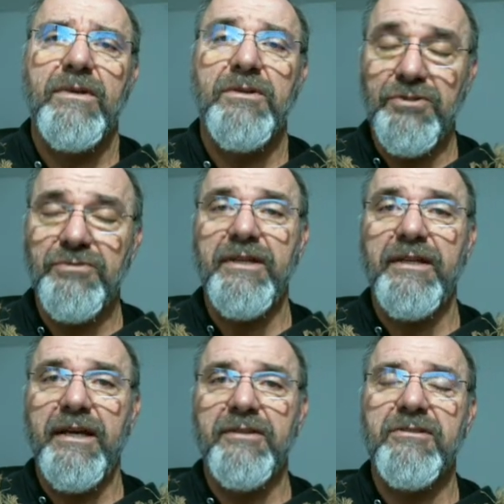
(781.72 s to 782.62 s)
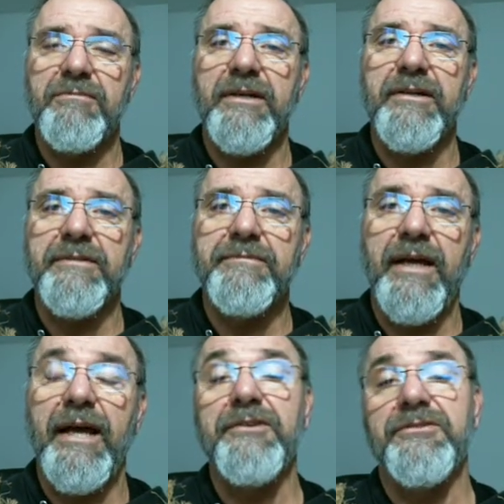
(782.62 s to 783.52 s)
Judea and Samaria
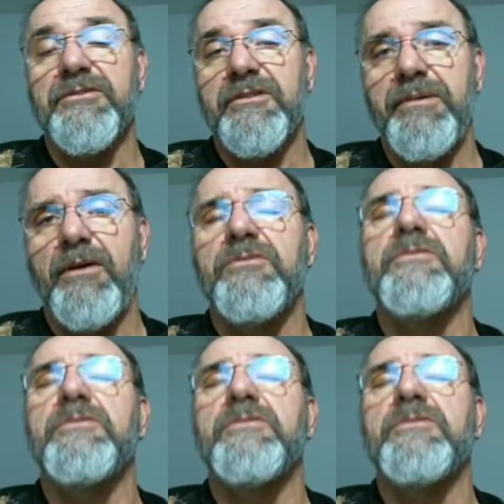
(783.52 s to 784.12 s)
as they're supposed